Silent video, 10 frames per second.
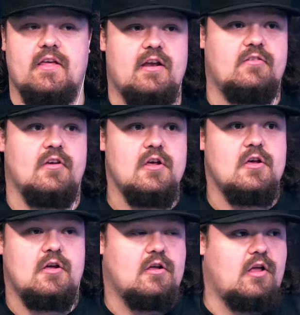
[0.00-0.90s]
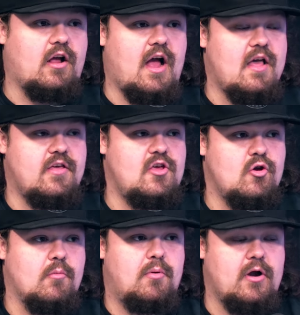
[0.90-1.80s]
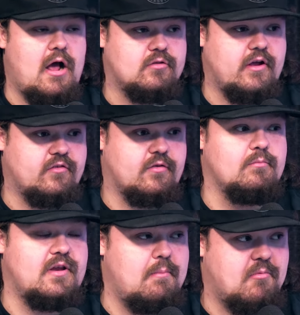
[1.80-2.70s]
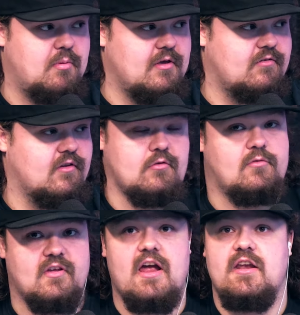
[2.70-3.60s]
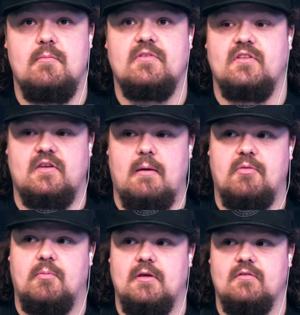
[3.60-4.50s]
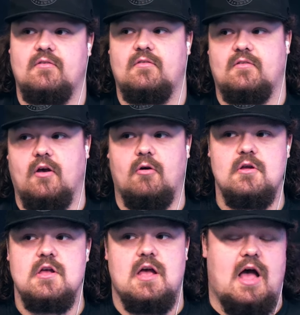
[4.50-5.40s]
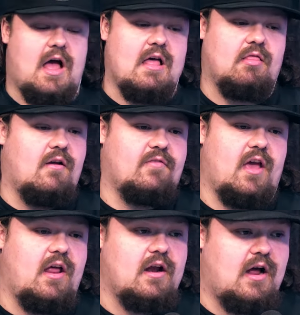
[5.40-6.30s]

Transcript: That is a guy that you could put out there some depth piece, and you signed him as a depth piece. So I love that.